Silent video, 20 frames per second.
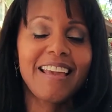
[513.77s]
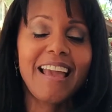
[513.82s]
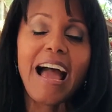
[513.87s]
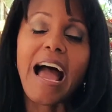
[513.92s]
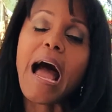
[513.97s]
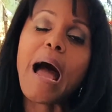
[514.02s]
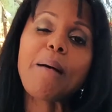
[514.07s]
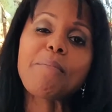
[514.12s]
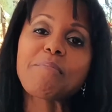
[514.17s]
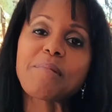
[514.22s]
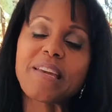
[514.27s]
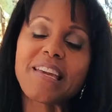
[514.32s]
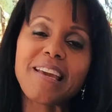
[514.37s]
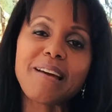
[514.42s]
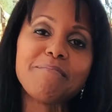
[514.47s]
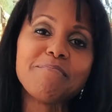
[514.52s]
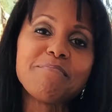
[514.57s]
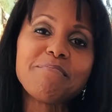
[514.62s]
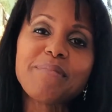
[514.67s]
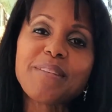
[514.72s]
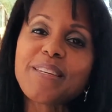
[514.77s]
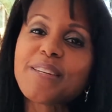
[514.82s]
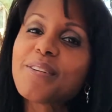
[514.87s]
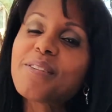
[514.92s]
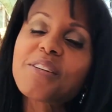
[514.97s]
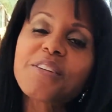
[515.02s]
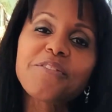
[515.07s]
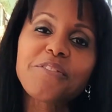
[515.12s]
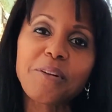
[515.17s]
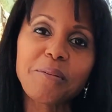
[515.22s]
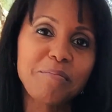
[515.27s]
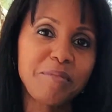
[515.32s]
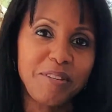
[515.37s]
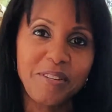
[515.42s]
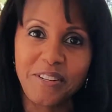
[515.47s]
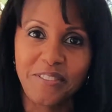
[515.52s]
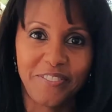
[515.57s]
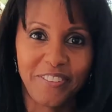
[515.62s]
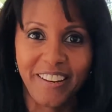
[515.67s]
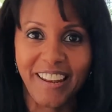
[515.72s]
happy, and beautiful,
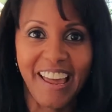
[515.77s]
beautiful